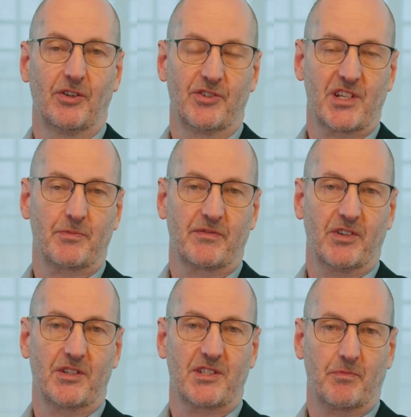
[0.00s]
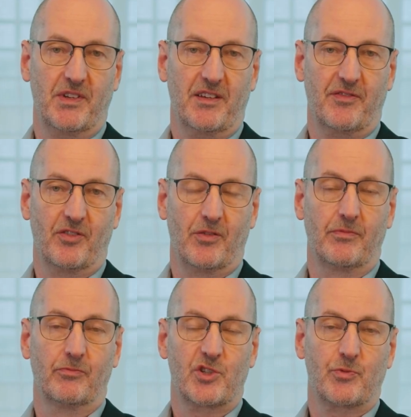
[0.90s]
also provides the
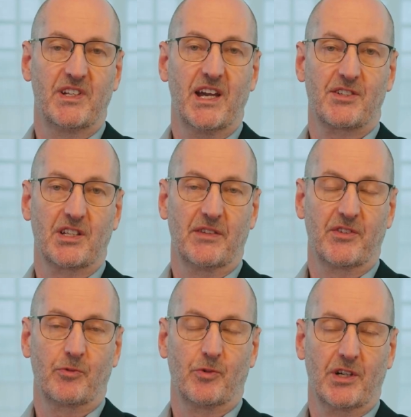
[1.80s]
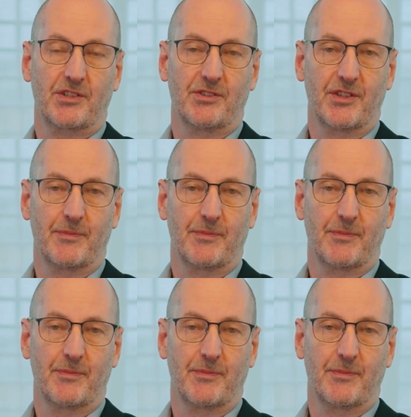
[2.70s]
platform which we now deliver the work to